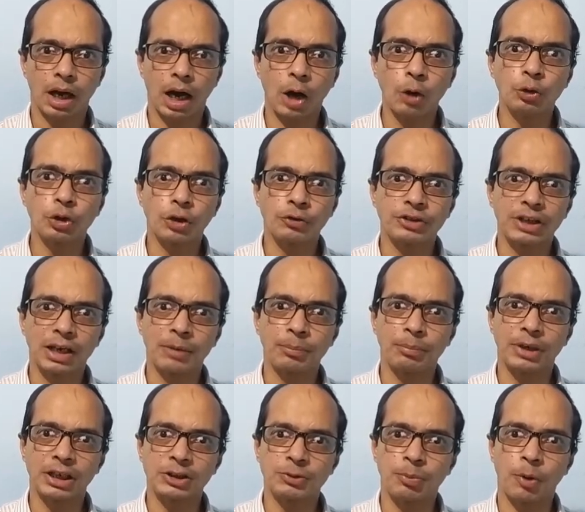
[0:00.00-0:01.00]
out of
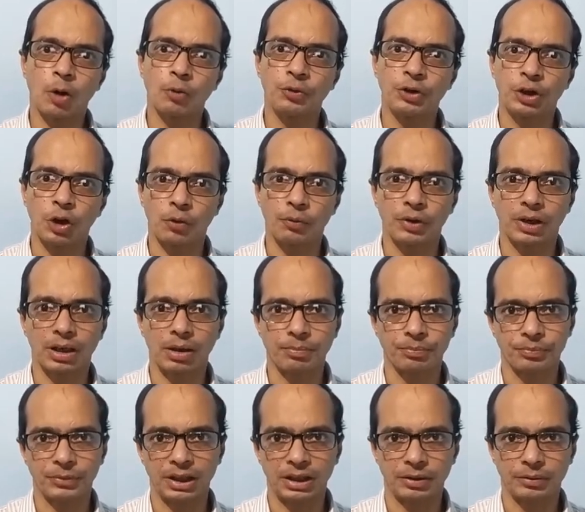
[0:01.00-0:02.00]
surplus profit of a
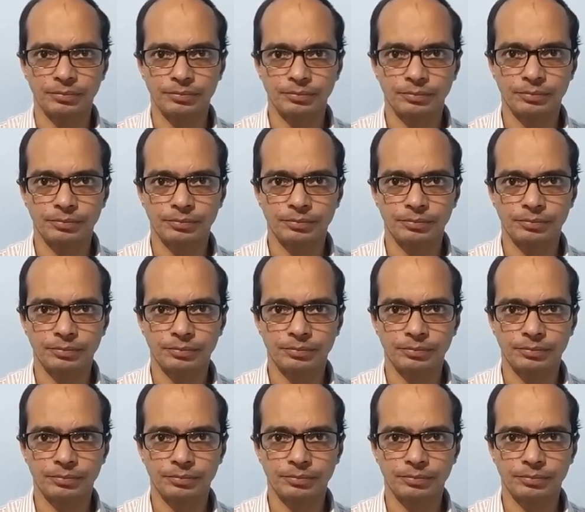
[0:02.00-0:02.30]
company